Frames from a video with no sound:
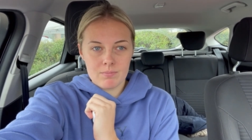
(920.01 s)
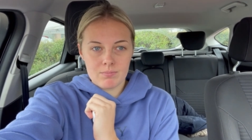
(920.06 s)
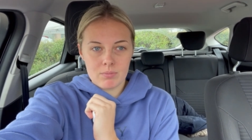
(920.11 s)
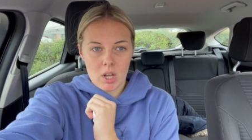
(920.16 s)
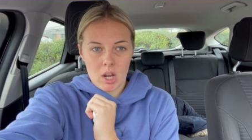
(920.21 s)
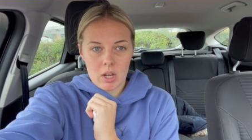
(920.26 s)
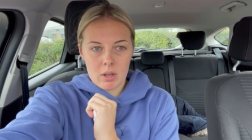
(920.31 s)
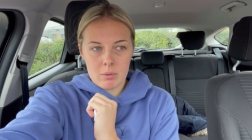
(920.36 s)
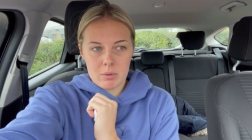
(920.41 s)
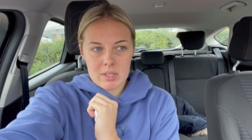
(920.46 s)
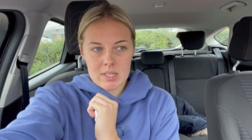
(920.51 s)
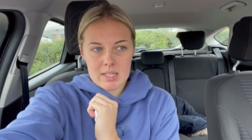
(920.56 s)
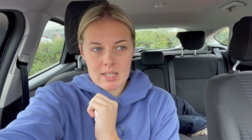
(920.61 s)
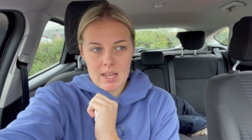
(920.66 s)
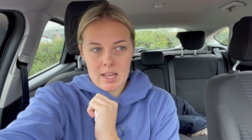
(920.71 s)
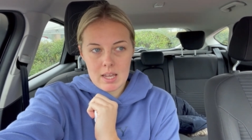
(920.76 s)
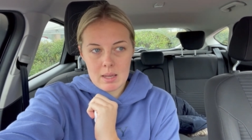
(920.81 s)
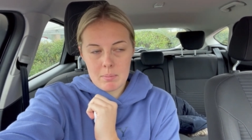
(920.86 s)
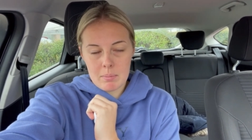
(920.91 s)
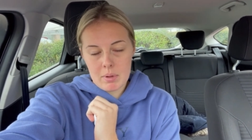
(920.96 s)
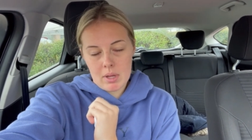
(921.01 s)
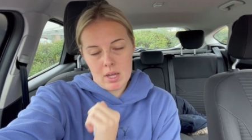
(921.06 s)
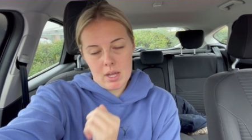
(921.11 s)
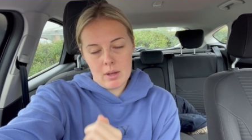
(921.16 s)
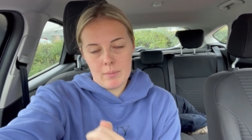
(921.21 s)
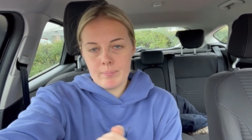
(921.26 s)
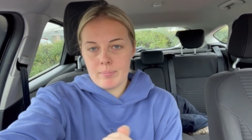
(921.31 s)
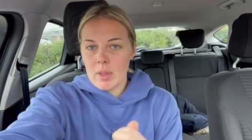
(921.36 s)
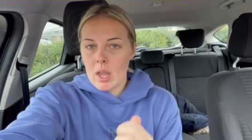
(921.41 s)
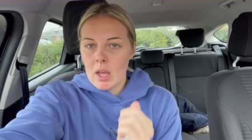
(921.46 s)
I would say, but
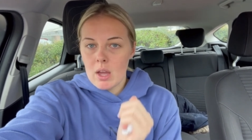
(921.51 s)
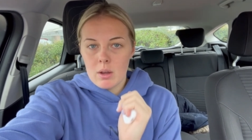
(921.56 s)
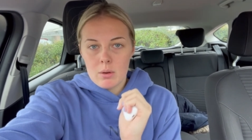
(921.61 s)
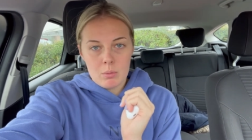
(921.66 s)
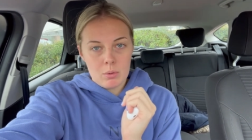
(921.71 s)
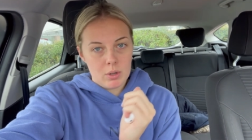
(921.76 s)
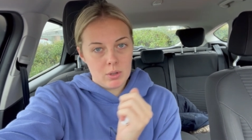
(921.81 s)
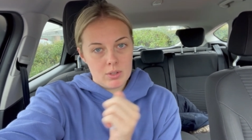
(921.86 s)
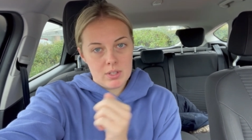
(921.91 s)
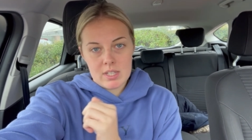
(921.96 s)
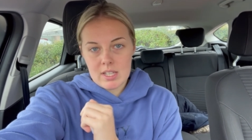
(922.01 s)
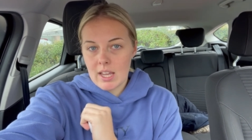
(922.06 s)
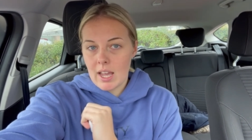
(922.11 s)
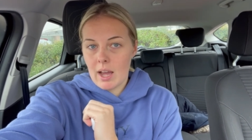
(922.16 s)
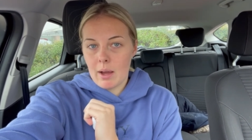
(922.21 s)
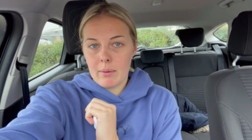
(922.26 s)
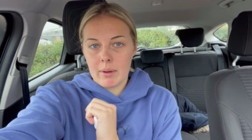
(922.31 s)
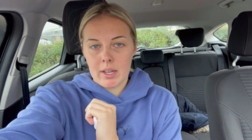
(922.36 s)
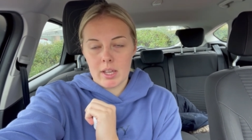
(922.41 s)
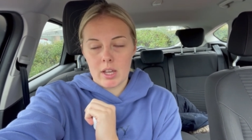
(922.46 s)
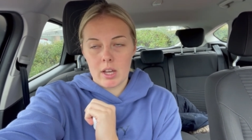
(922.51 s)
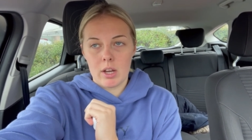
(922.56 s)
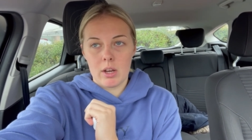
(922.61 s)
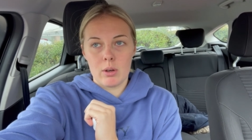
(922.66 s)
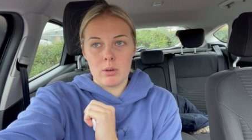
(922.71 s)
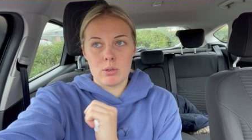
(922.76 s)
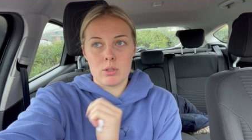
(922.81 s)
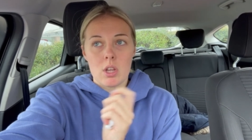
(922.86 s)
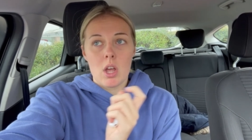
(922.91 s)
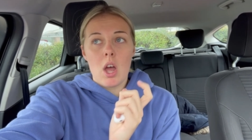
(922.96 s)
we'll see how it goes.